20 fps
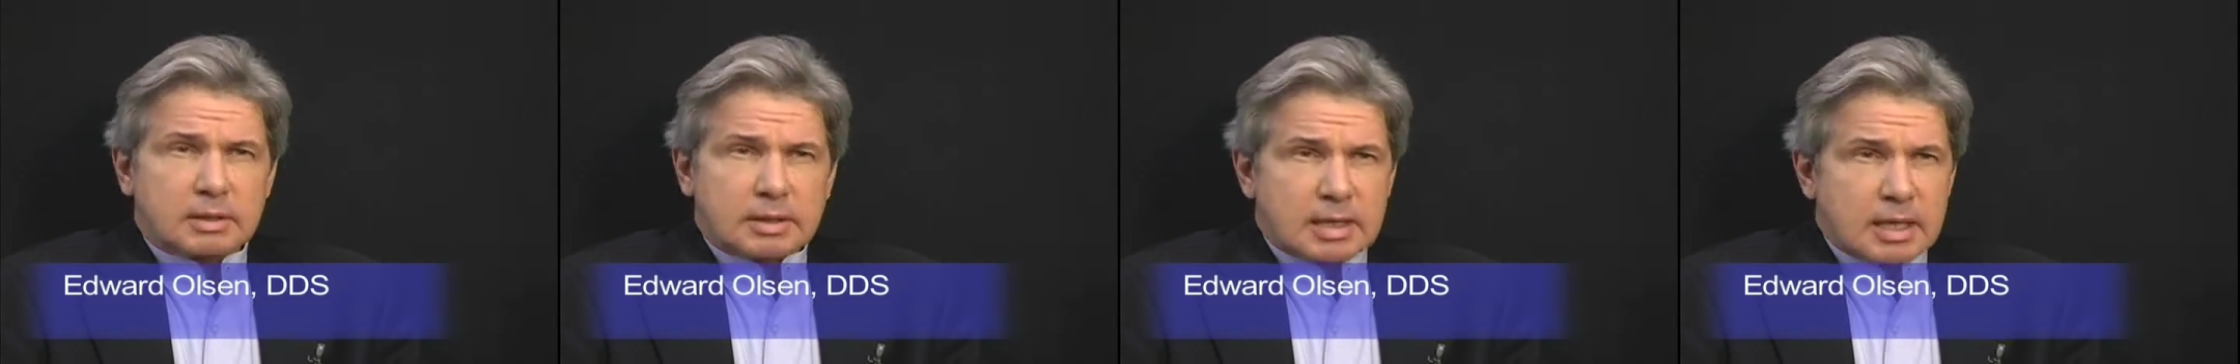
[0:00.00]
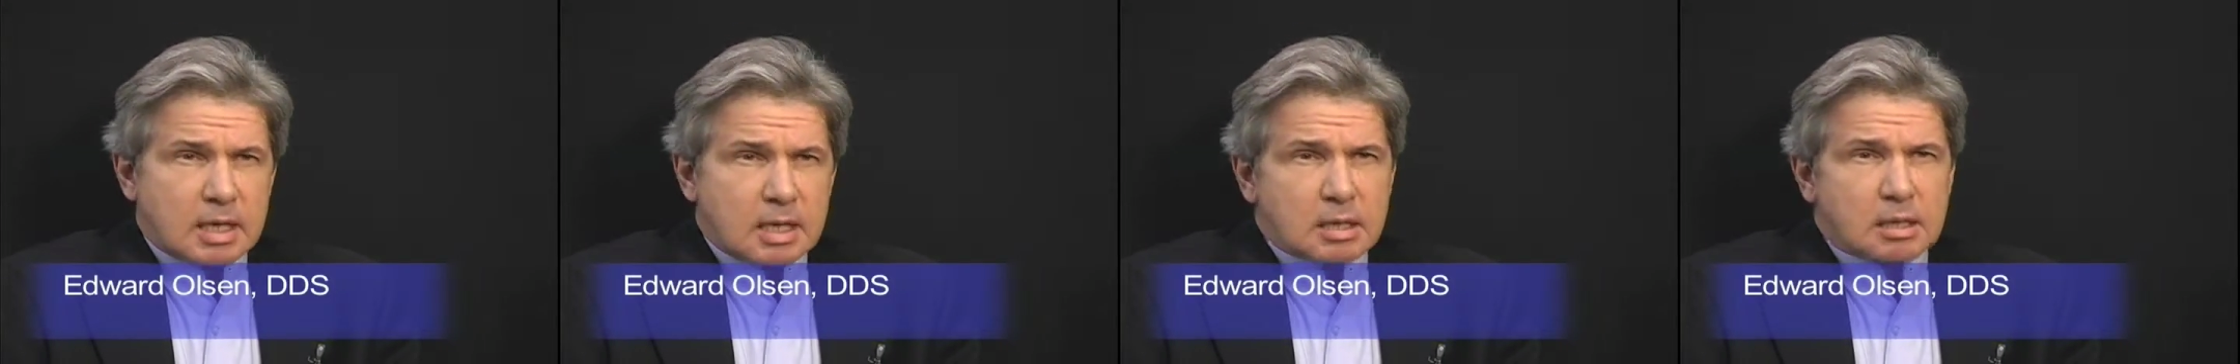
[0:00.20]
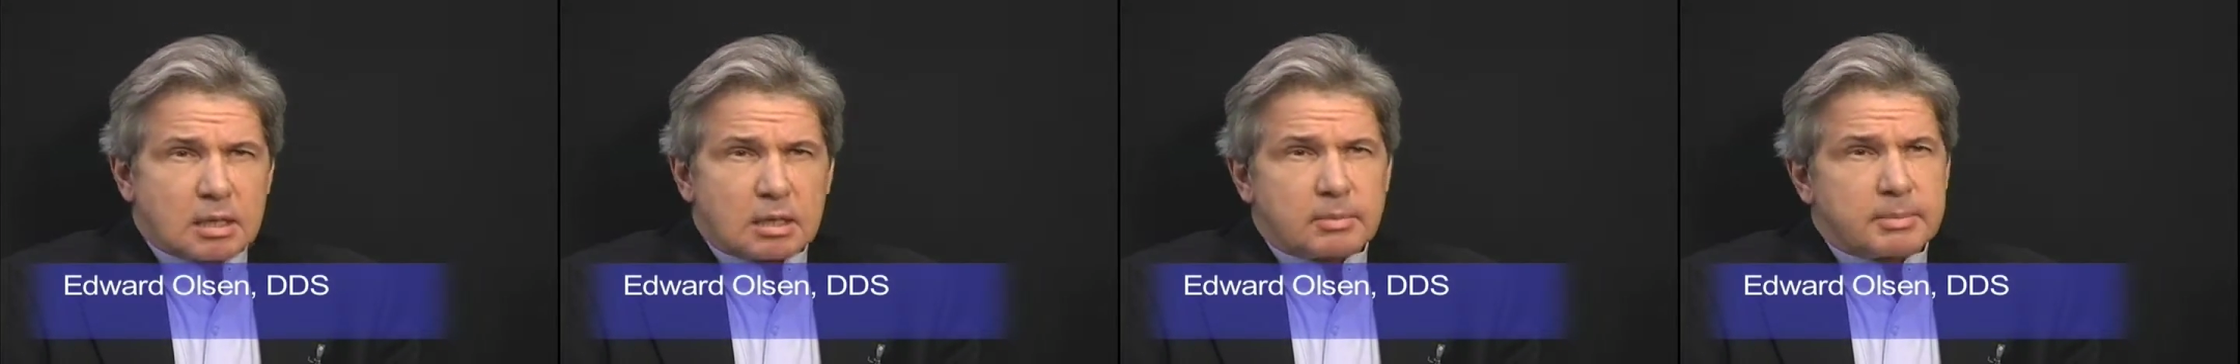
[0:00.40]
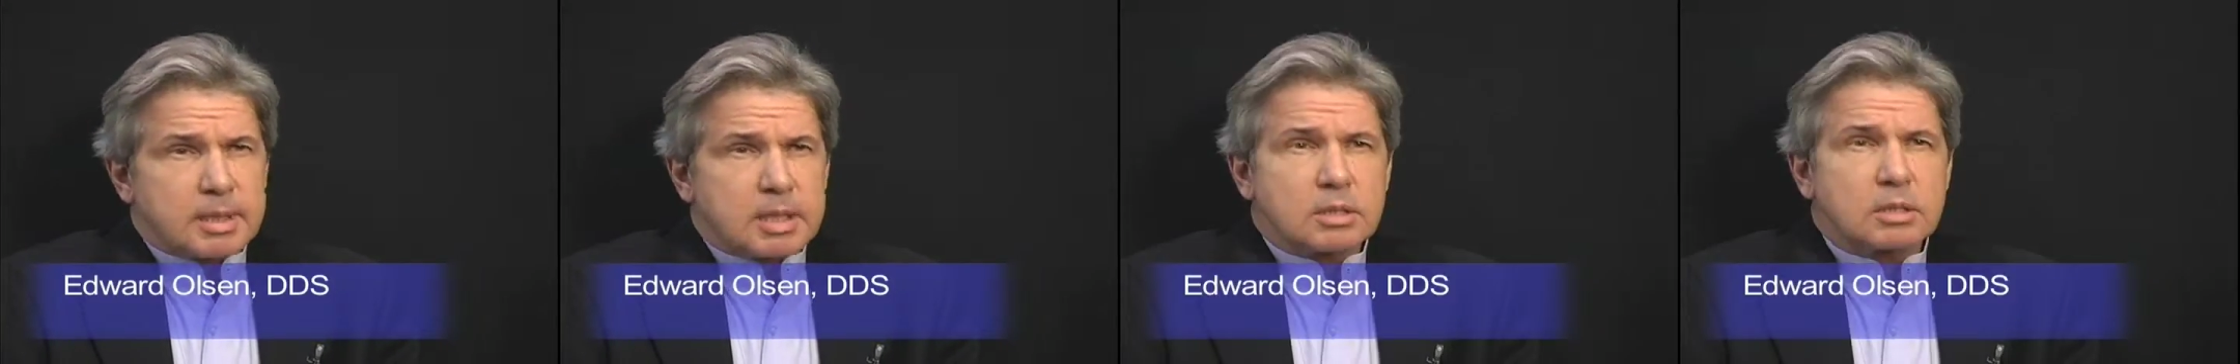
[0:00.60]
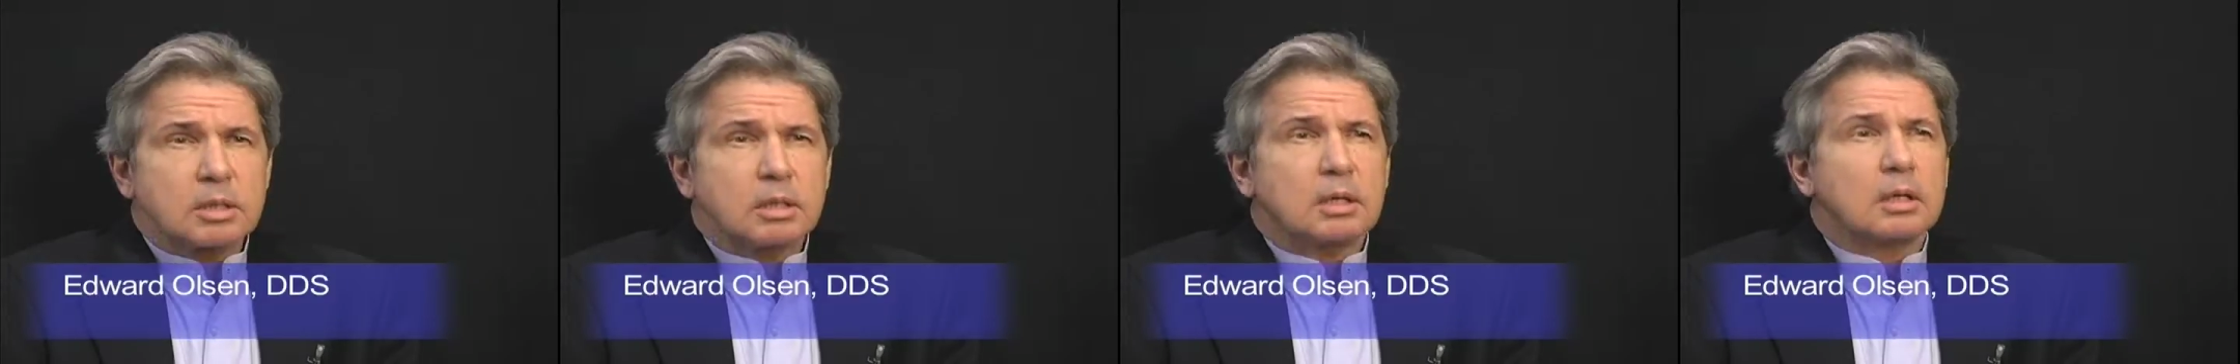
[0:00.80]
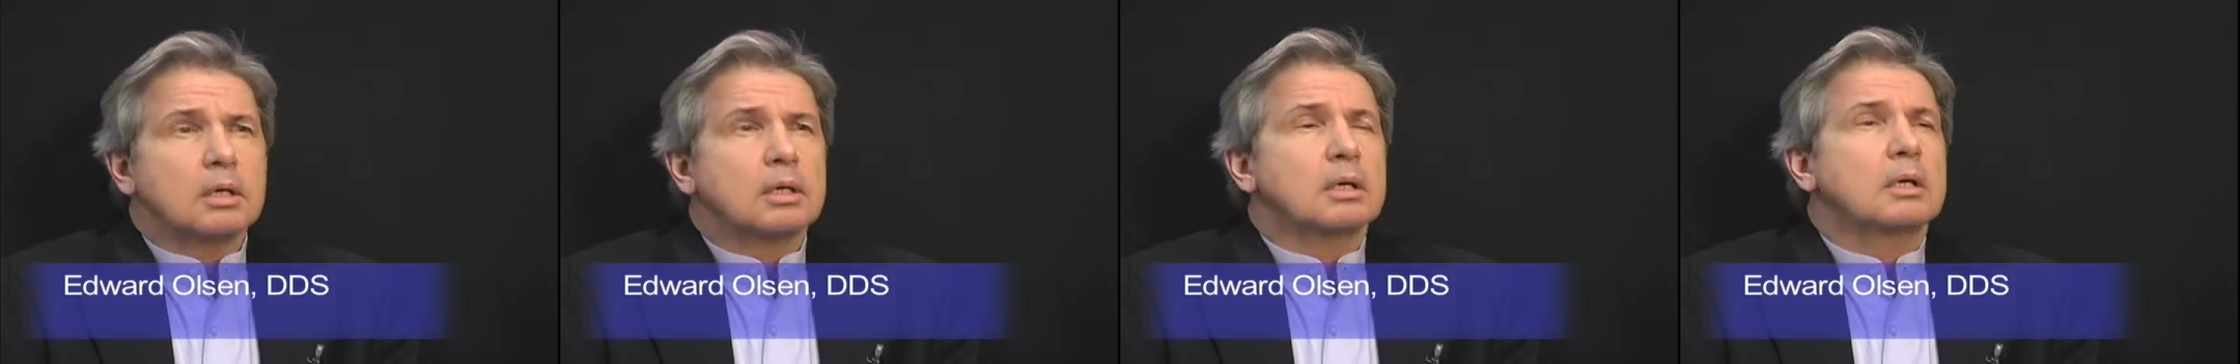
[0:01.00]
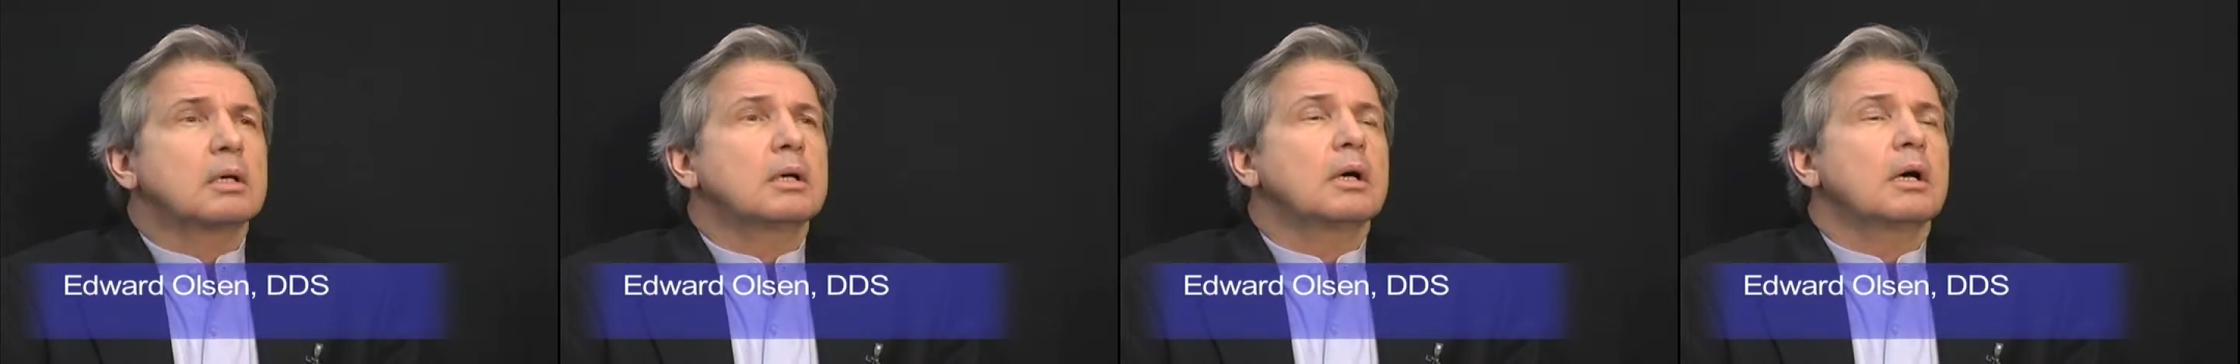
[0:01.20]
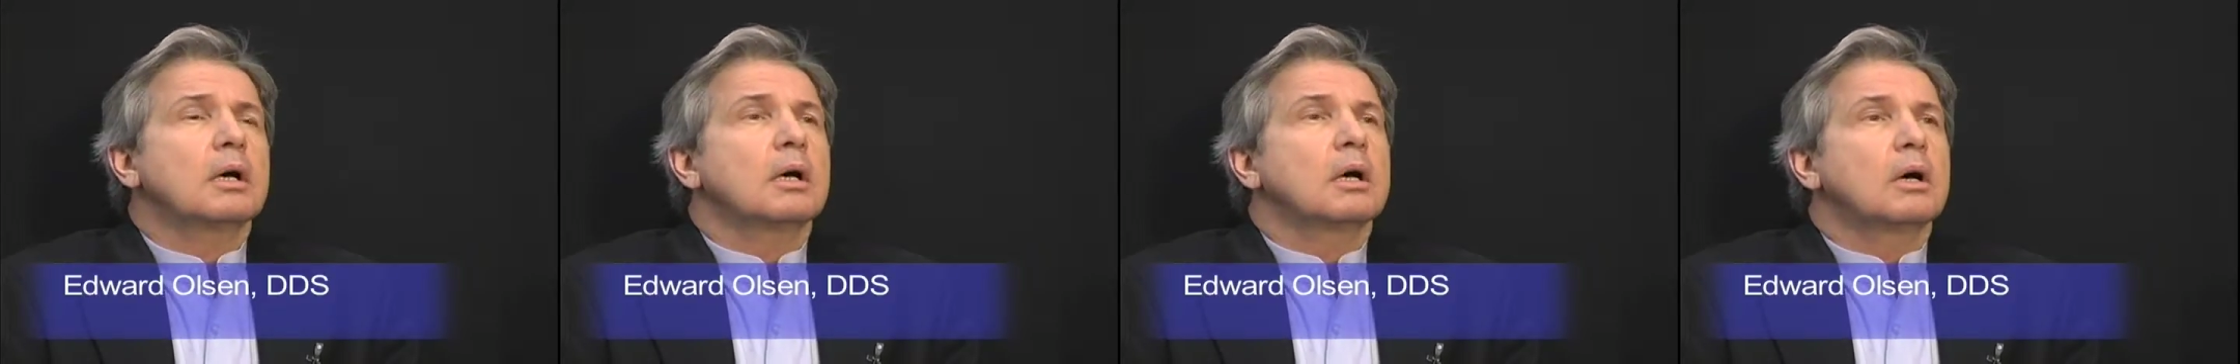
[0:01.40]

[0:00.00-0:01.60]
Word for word: teeth that are missing,